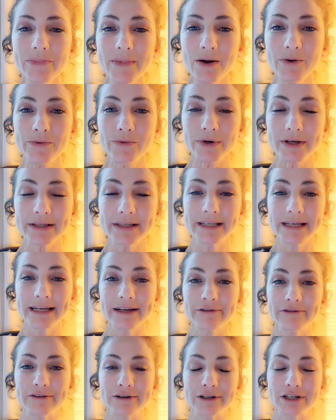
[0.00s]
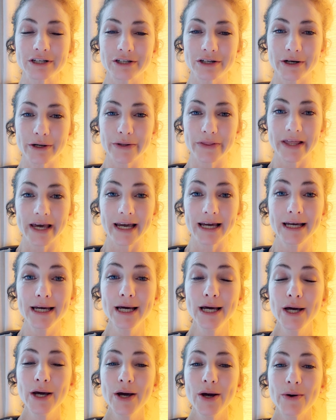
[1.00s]
one thing for sure, that
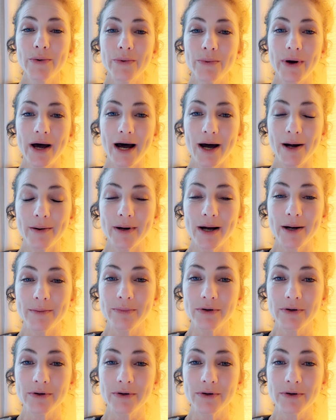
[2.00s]
a